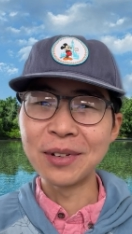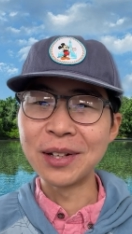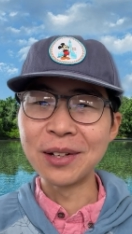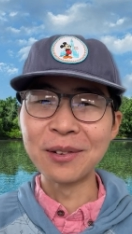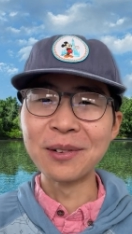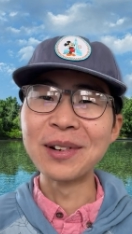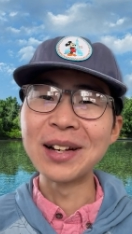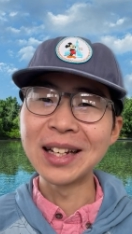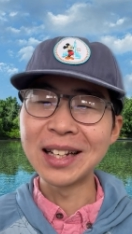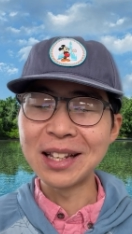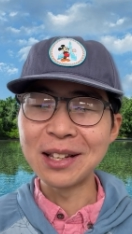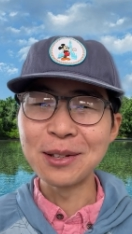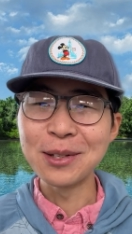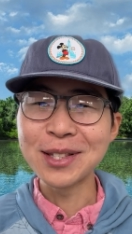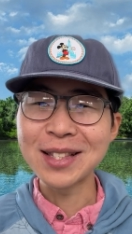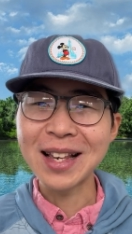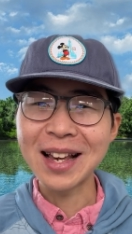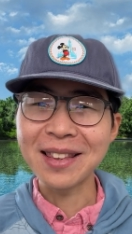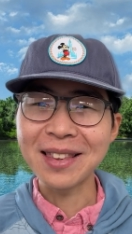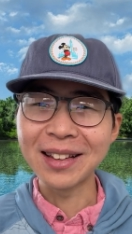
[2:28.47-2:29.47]
We don't really
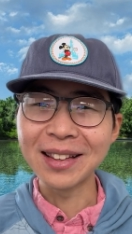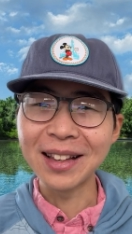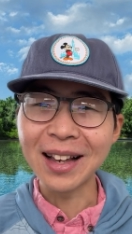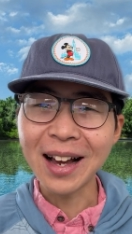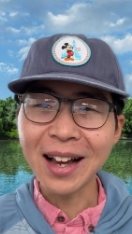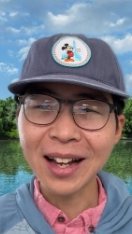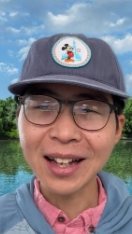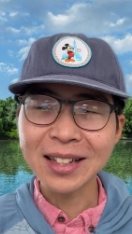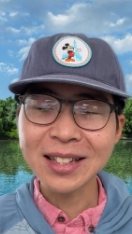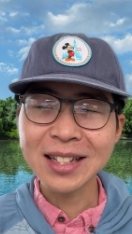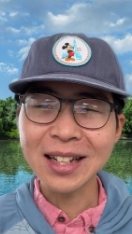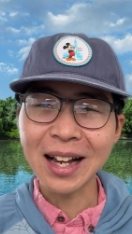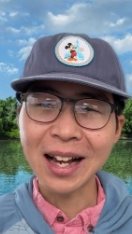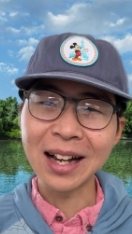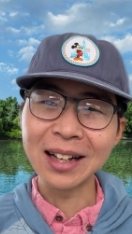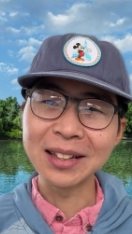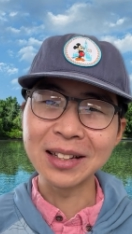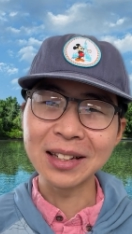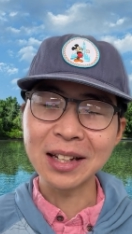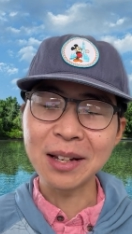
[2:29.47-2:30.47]
use that a lot
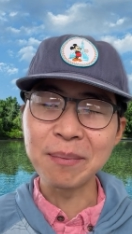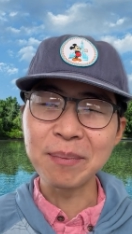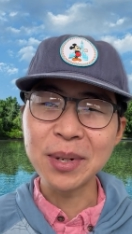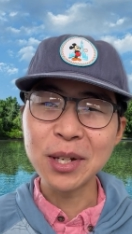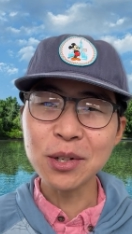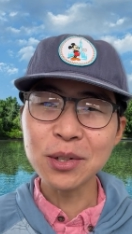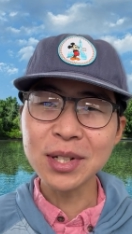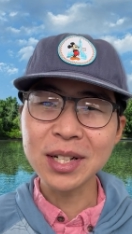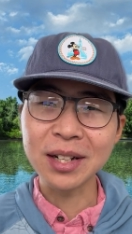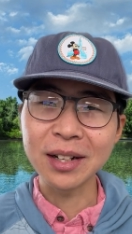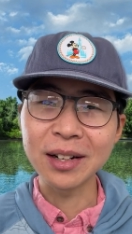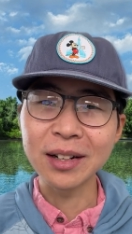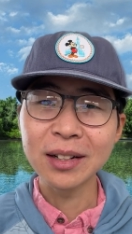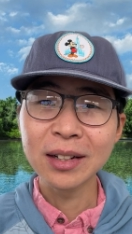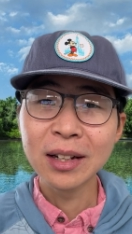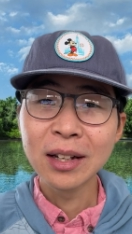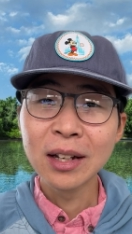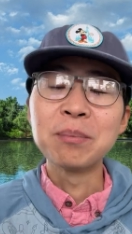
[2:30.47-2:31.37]
on the computer.